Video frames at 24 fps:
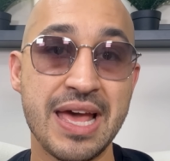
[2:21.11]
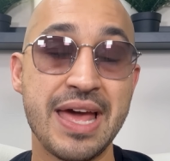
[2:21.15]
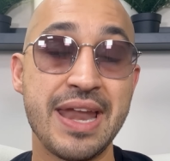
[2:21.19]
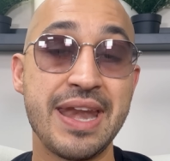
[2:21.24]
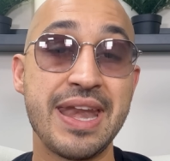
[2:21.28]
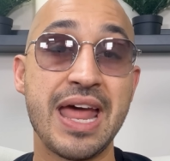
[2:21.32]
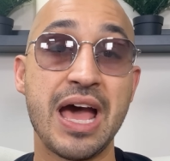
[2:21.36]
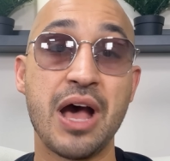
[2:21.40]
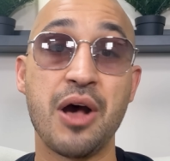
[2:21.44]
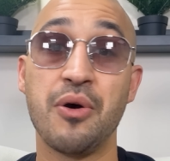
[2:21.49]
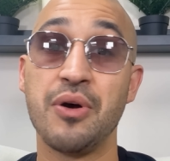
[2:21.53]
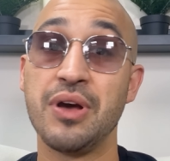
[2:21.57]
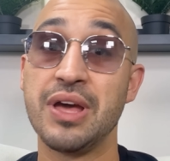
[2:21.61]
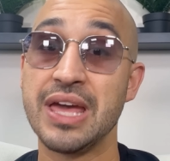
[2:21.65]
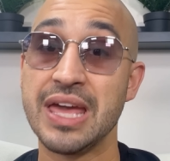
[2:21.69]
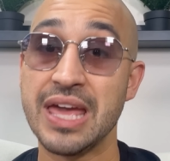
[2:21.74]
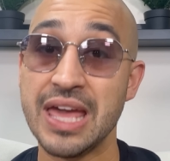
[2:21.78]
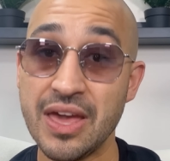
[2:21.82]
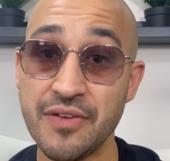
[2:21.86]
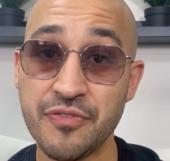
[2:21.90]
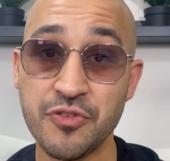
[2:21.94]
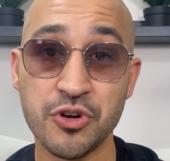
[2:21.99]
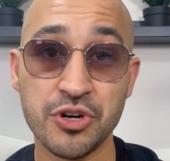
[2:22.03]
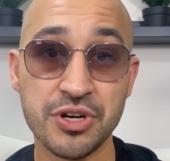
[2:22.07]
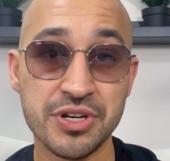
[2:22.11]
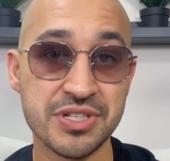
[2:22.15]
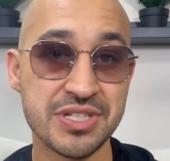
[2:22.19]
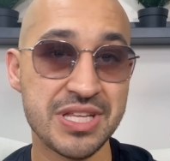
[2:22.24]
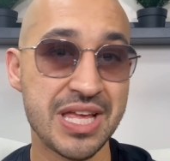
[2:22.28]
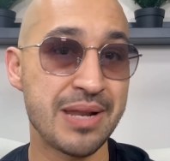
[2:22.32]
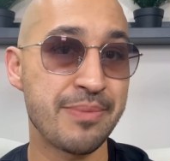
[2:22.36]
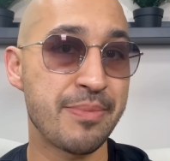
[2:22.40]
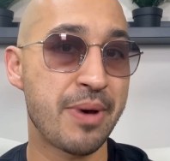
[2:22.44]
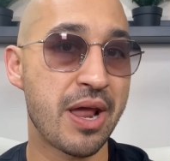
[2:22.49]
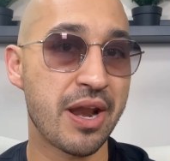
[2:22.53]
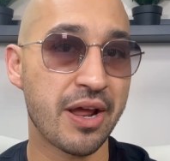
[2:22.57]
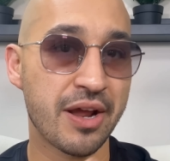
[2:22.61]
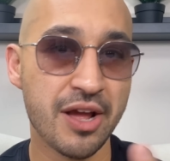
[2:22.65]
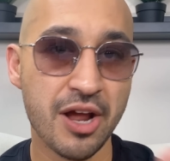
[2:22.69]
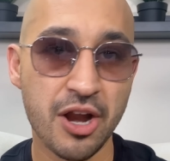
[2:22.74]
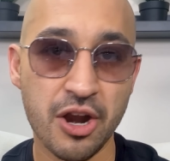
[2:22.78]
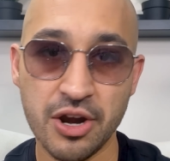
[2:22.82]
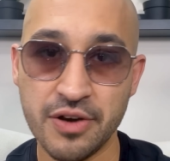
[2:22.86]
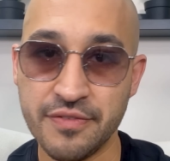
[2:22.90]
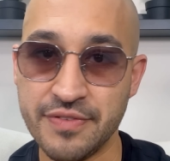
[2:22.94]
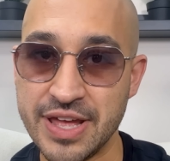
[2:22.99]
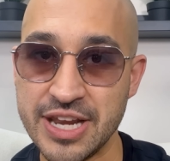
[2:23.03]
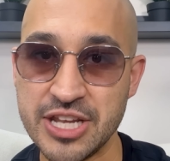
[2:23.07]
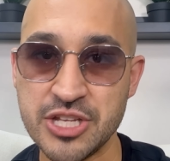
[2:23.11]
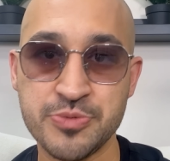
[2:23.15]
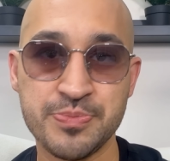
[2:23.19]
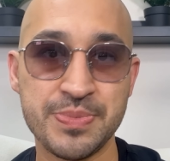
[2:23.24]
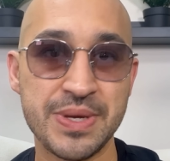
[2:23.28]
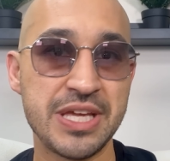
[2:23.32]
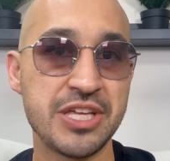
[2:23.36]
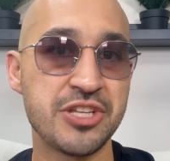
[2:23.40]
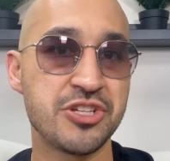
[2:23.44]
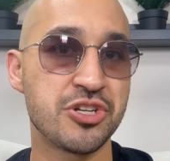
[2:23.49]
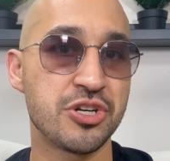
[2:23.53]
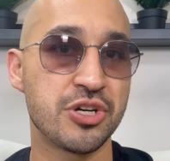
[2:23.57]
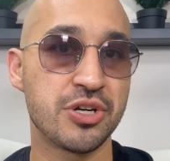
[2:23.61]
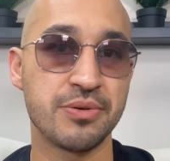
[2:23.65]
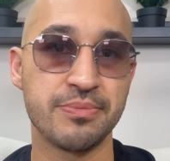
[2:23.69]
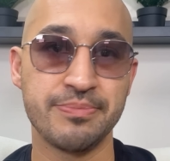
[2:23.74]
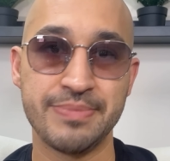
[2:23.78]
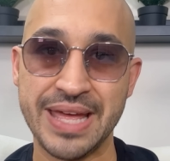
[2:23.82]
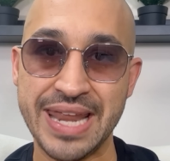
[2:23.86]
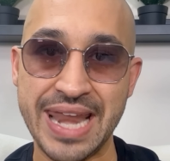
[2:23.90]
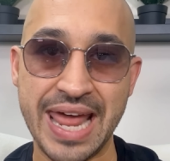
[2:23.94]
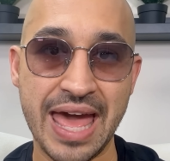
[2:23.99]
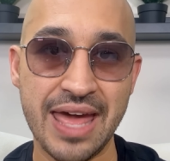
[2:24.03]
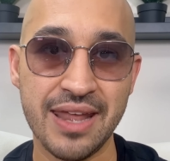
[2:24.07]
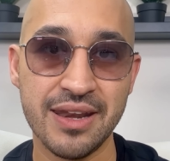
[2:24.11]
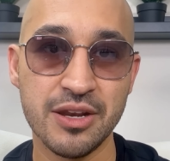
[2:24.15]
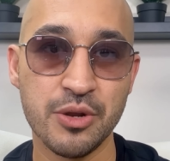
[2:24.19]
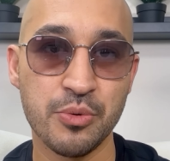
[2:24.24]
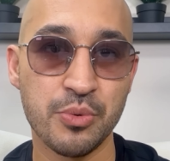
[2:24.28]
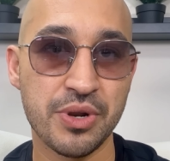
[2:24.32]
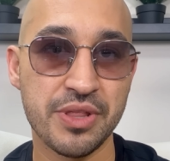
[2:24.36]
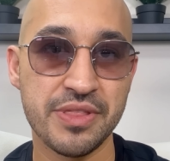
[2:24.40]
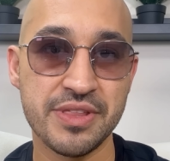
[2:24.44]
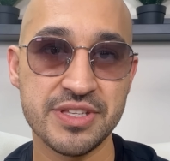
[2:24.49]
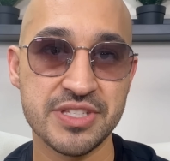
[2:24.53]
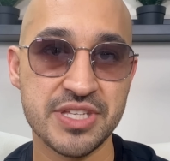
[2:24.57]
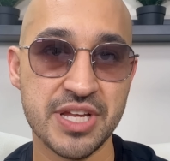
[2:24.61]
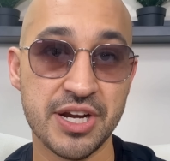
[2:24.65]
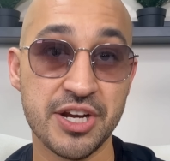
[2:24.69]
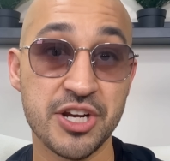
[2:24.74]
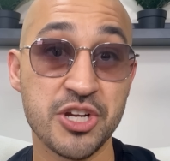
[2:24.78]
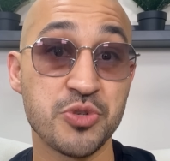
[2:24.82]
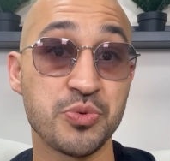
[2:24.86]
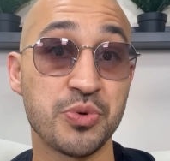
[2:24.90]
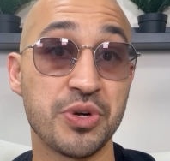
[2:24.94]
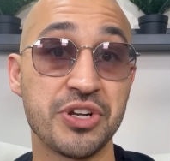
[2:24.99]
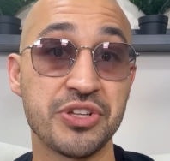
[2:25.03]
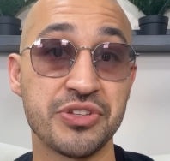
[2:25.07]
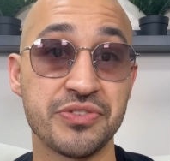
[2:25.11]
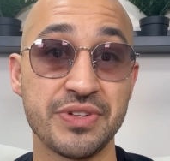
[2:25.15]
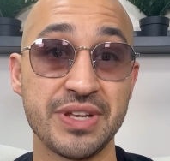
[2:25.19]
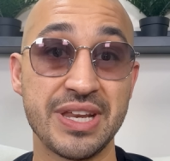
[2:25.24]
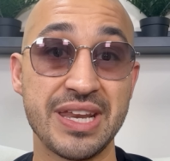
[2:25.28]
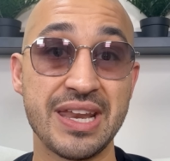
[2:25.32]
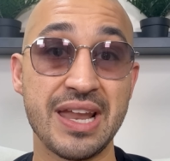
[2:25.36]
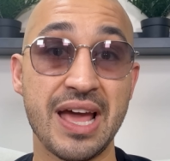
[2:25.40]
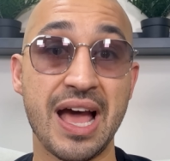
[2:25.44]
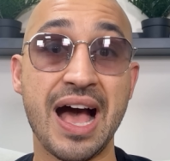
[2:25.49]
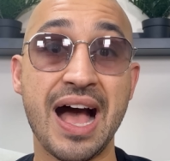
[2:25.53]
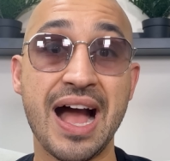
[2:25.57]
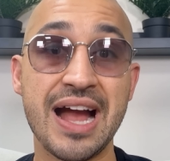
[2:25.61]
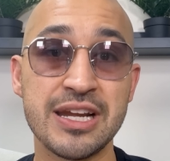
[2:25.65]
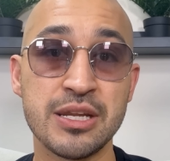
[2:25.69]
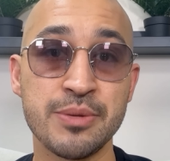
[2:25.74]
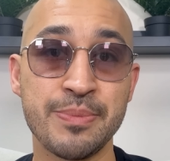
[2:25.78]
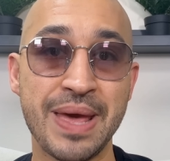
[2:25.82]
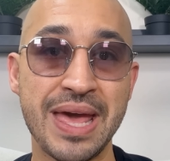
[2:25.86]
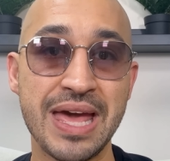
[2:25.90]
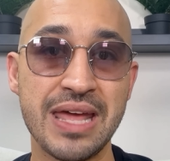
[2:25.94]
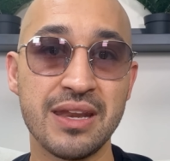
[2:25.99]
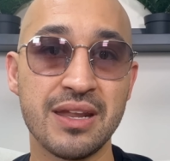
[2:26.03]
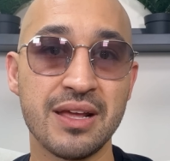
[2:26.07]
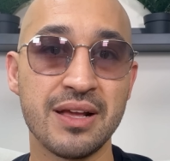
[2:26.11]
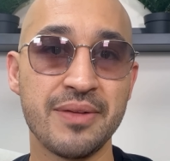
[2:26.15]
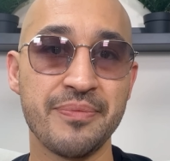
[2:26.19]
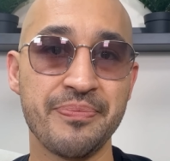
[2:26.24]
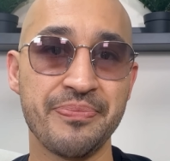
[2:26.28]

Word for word: Now, if you're in Santa Monica or Venice Beach or Manhattan, one of these areas where it's in high demand,